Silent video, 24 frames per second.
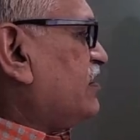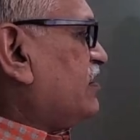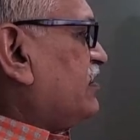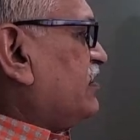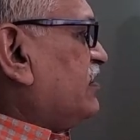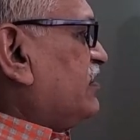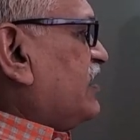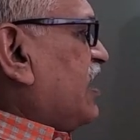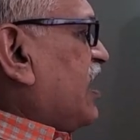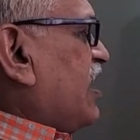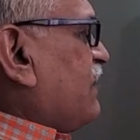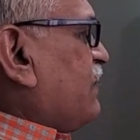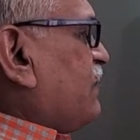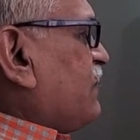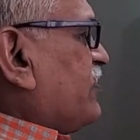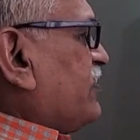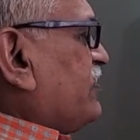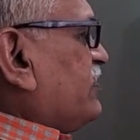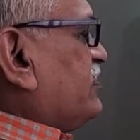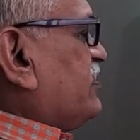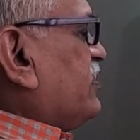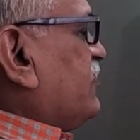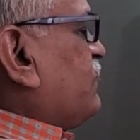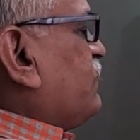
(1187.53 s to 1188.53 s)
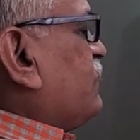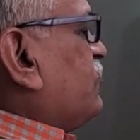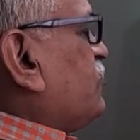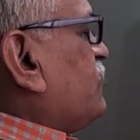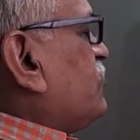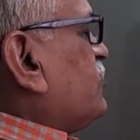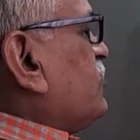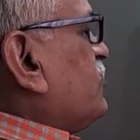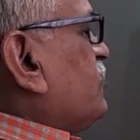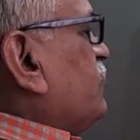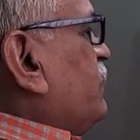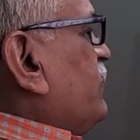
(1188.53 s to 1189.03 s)
in half range,
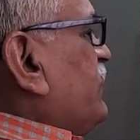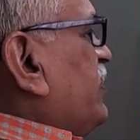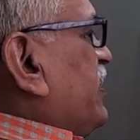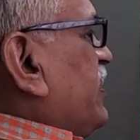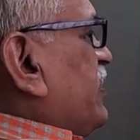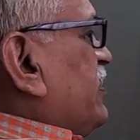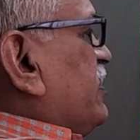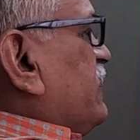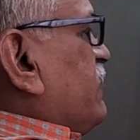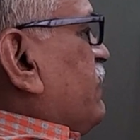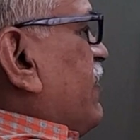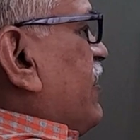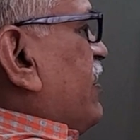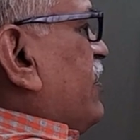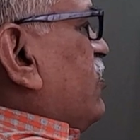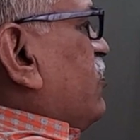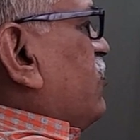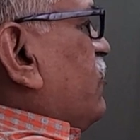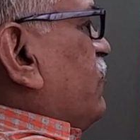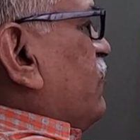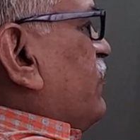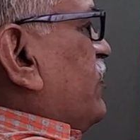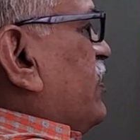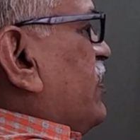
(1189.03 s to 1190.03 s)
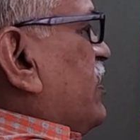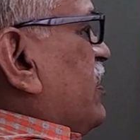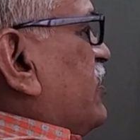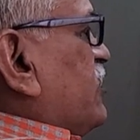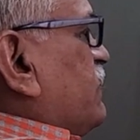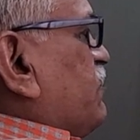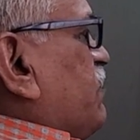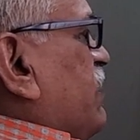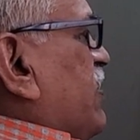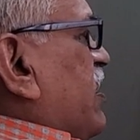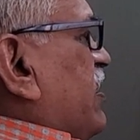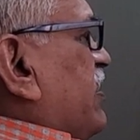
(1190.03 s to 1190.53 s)
therefore we get the value of l as
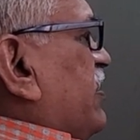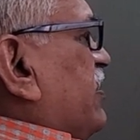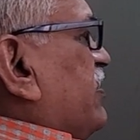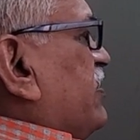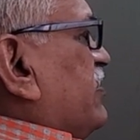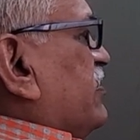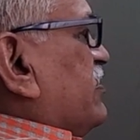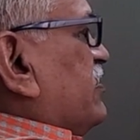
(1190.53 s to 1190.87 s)
pi.